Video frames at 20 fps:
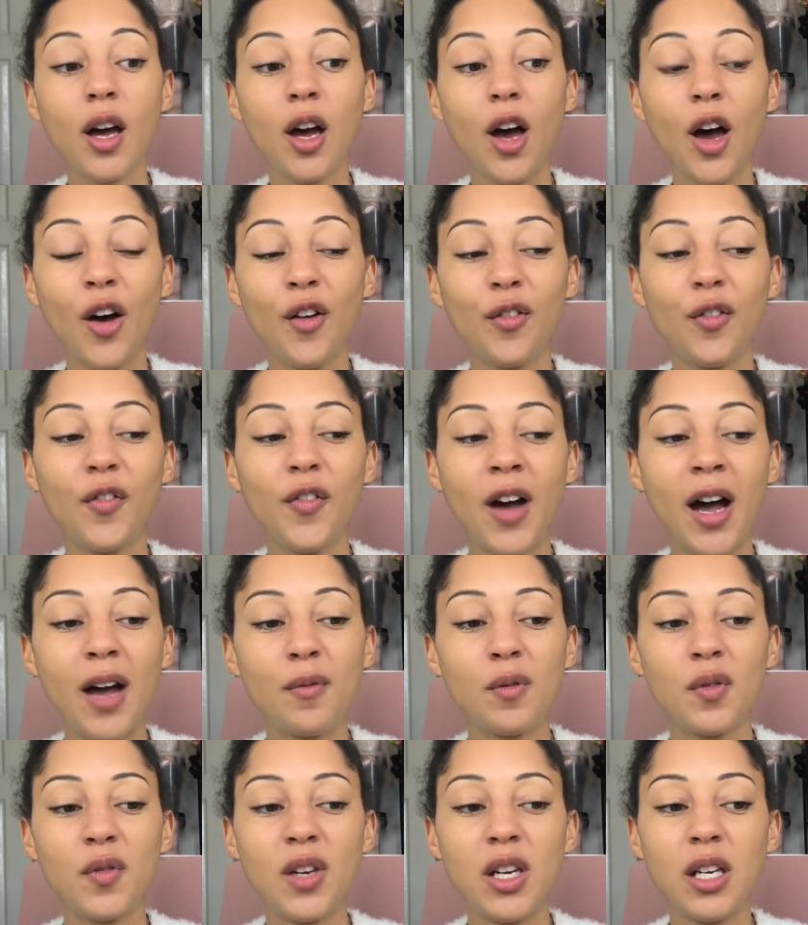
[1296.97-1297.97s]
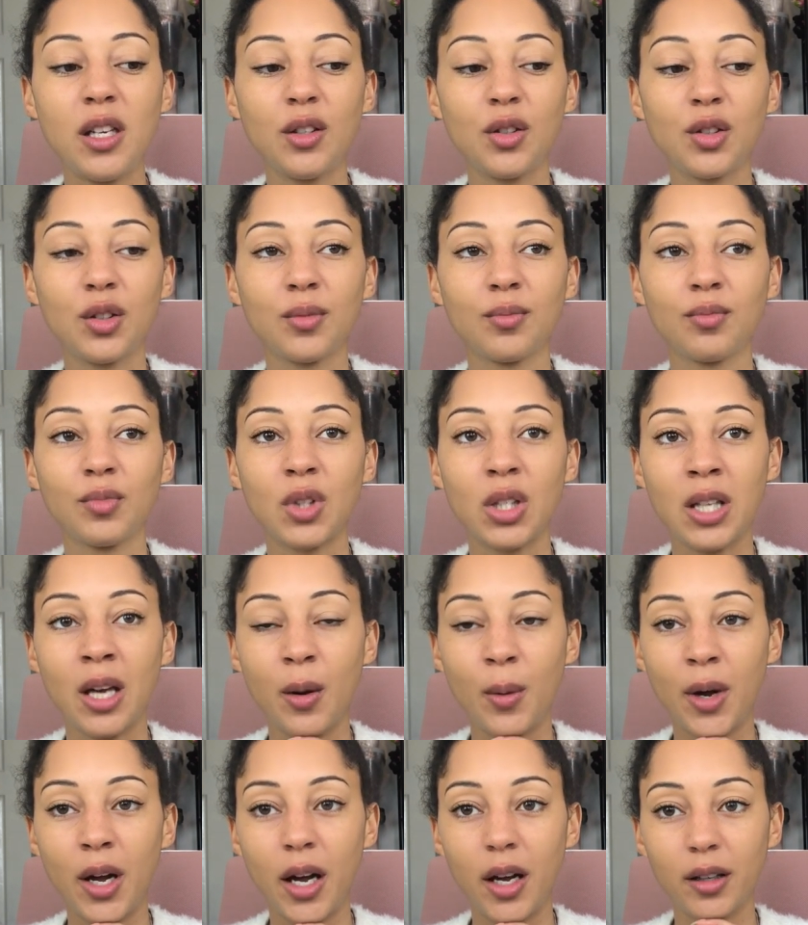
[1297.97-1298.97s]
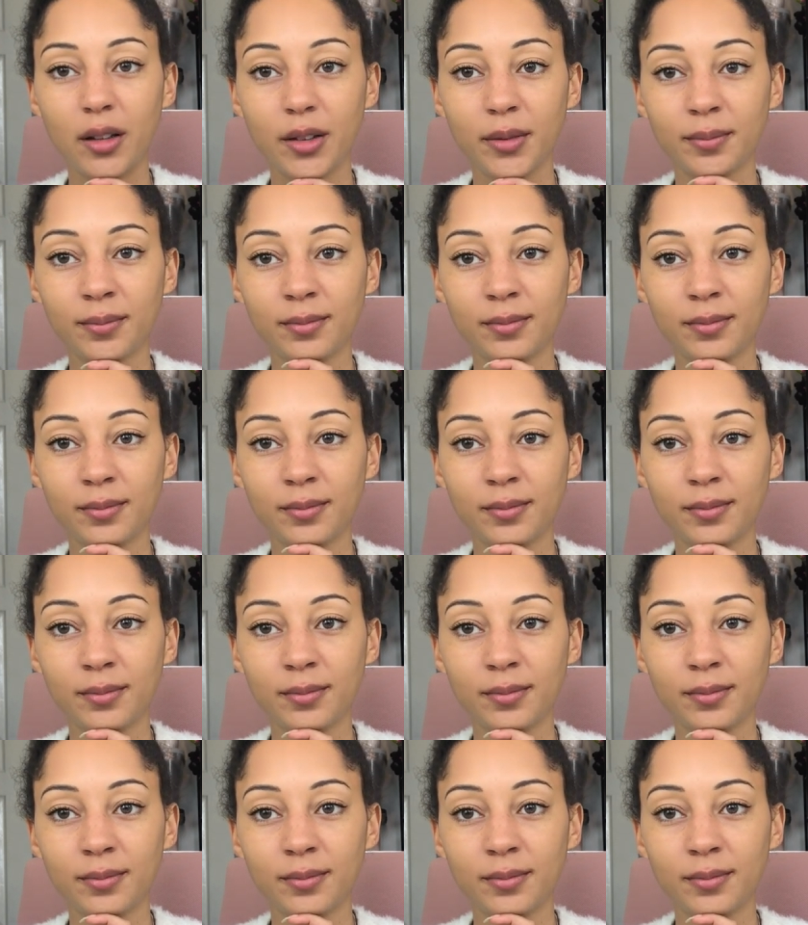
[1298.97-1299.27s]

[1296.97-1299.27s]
of five of each. Does that work?